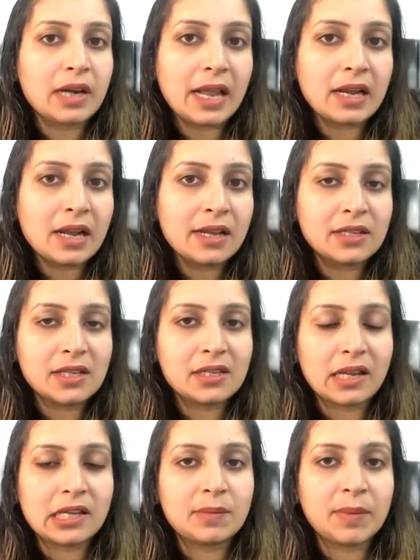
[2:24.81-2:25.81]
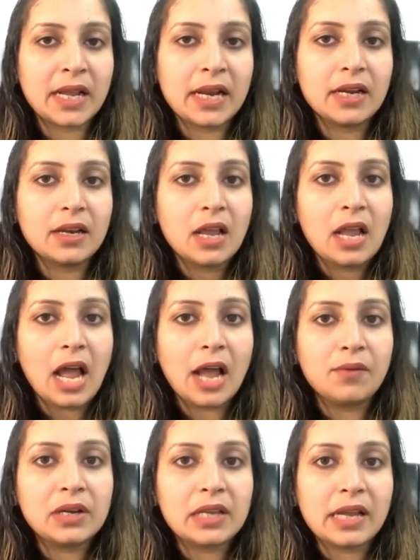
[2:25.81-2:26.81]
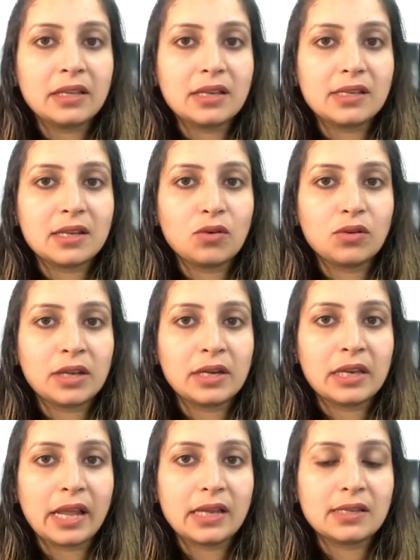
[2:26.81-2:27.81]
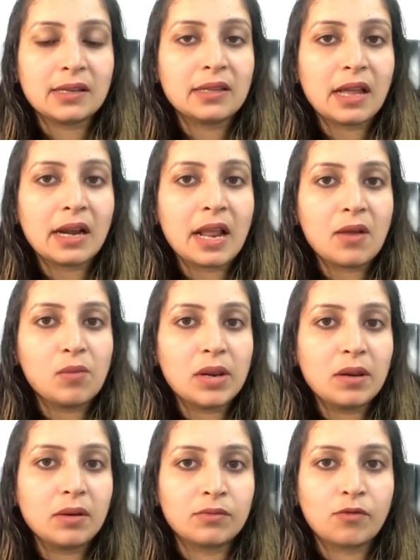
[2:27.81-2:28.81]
Like I just explained, I will take the 0th index and then I will